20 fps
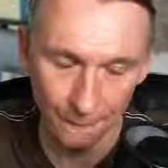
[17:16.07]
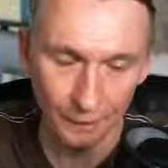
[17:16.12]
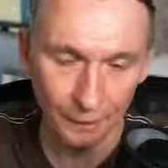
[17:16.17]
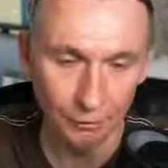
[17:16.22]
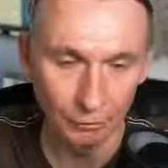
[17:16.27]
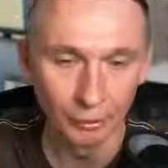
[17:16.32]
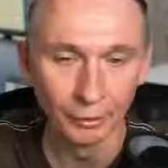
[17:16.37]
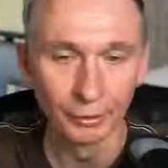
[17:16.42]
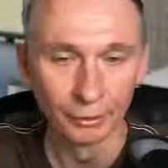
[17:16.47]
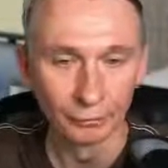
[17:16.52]

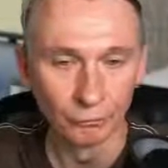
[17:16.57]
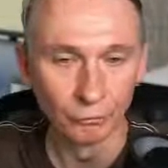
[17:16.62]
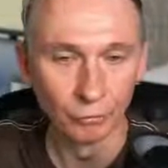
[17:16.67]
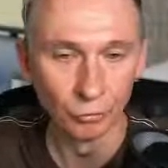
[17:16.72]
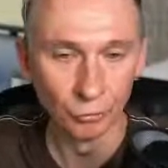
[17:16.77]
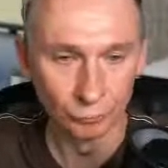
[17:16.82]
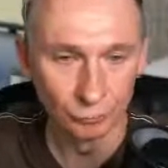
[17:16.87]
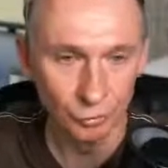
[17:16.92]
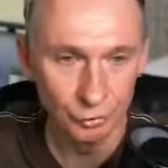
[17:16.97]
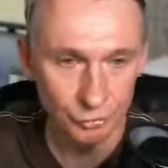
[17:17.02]

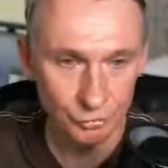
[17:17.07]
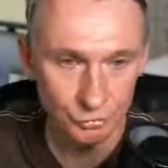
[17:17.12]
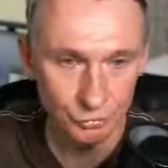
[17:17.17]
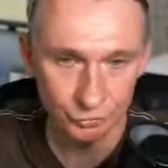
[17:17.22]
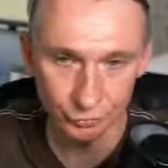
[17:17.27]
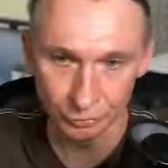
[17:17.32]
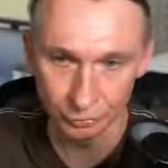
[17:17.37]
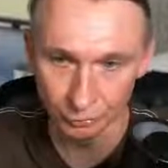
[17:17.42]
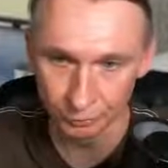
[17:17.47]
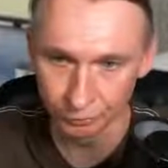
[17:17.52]
Almost
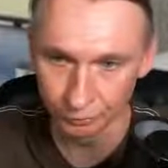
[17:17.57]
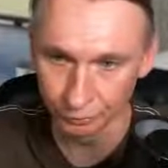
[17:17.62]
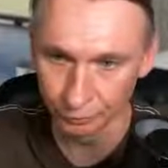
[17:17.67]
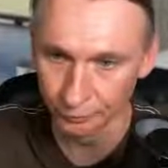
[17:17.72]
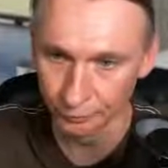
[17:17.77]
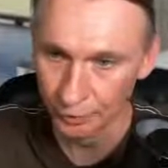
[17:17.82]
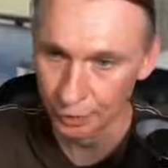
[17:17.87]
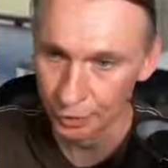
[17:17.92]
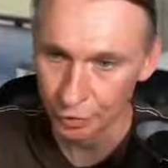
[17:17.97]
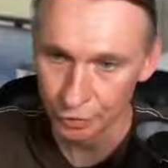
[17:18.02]
all of them.
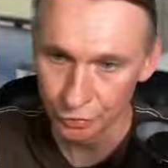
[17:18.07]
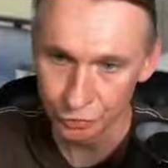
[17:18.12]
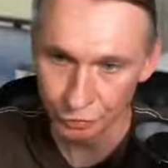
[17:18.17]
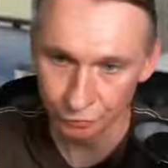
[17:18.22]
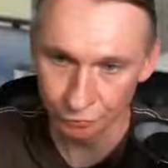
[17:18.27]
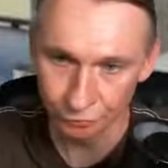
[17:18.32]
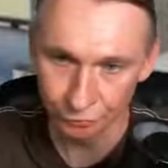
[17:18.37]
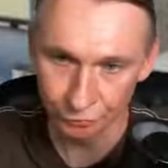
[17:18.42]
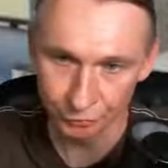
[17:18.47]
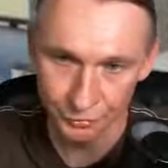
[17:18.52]
So
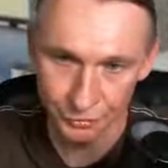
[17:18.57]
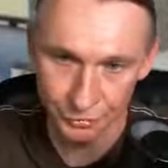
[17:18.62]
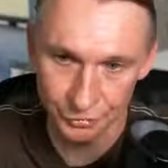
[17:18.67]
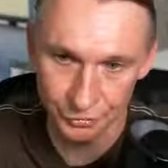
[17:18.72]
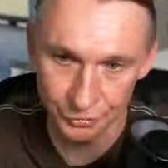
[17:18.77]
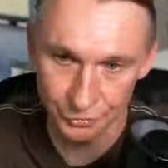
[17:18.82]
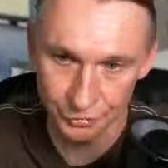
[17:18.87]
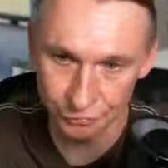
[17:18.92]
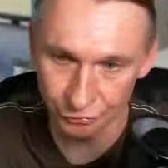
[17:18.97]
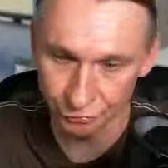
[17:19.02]
for
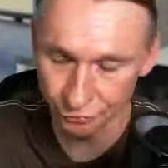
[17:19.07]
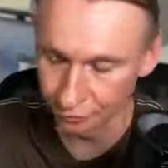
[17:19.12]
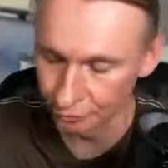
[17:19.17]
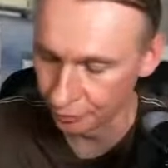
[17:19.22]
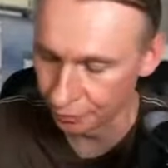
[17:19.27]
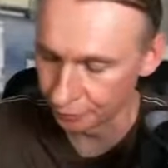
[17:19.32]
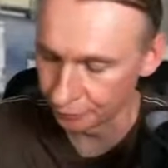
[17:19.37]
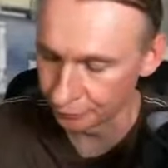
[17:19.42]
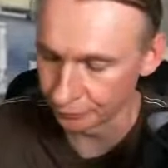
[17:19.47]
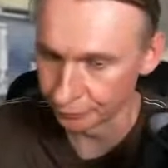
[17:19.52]
instance, if you
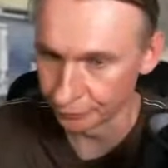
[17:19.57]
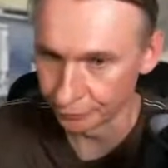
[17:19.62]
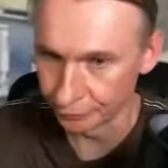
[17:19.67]
go to